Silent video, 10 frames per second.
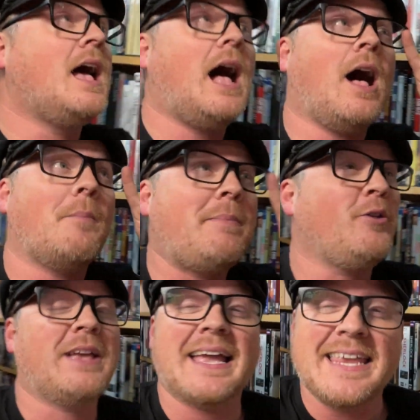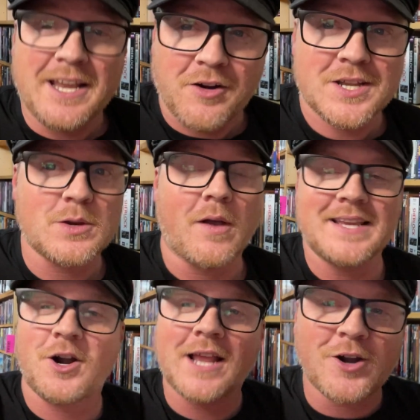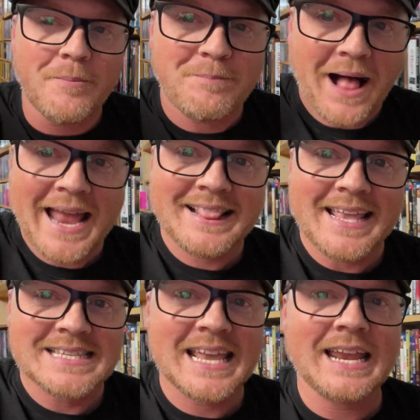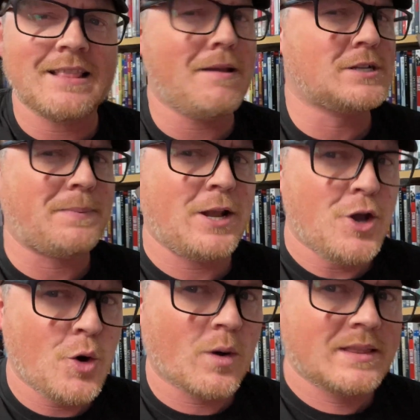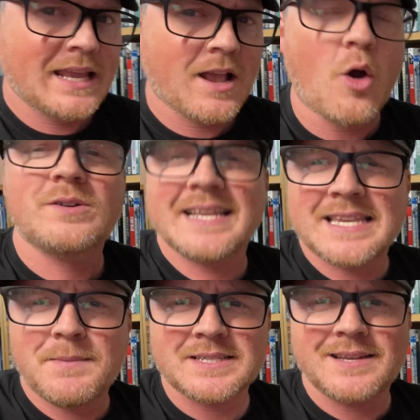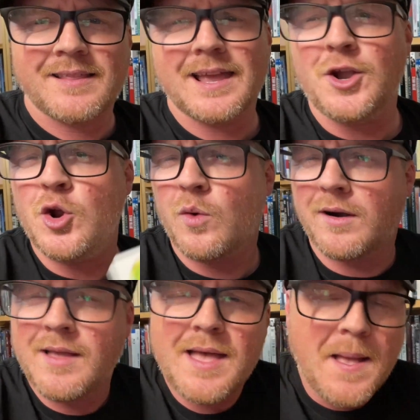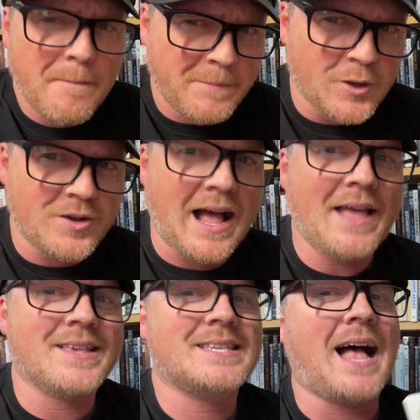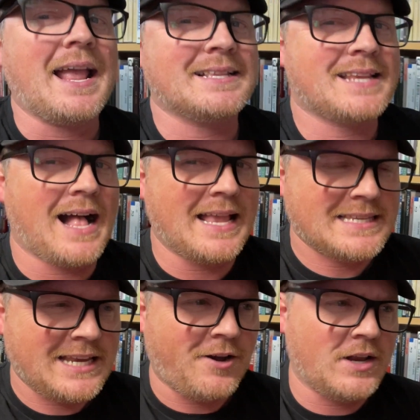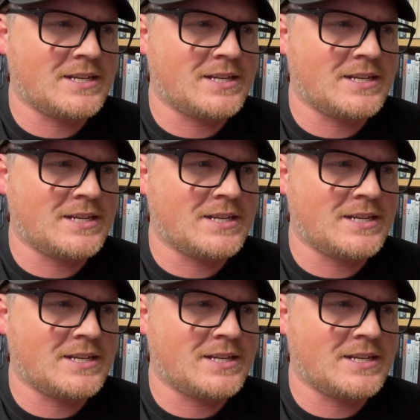uh, maybe only a year or so ago, I, start, I started buying these thinking they were something newer, thinking, oh, Disney must have done like a newer Bill Nye the Science Guy series.